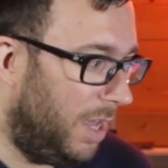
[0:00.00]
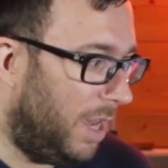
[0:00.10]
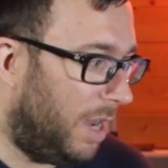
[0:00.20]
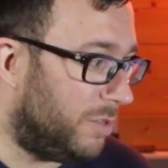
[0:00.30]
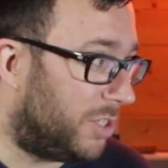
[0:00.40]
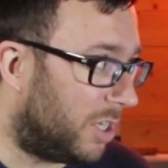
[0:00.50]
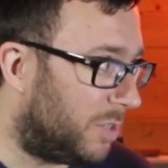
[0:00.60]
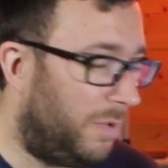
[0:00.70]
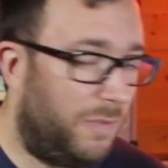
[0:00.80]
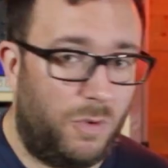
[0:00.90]
It was
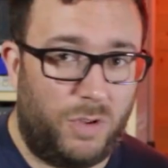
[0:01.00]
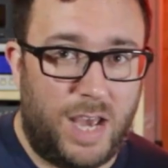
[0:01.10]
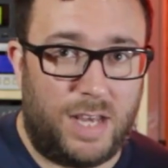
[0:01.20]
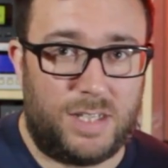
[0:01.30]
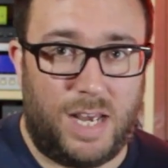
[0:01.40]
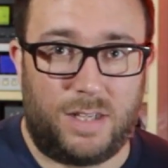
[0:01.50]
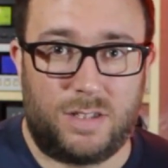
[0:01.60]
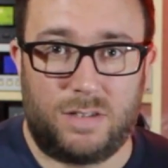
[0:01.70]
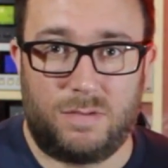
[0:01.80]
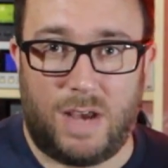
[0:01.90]
just before the
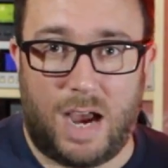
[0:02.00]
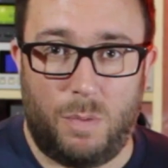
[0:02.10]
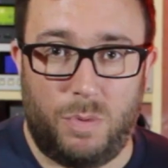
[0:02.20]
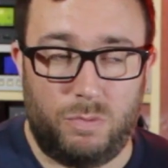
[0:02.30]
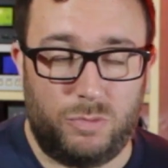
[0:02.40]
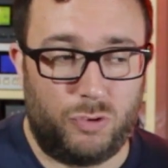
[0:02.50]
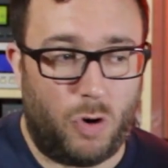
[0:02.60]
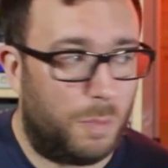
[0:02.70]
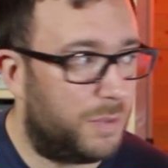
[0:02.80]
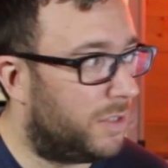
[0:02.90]
XX album
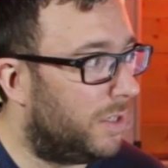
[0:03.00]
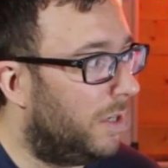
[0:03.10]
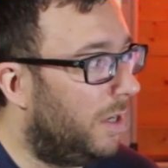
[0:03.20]
dropped,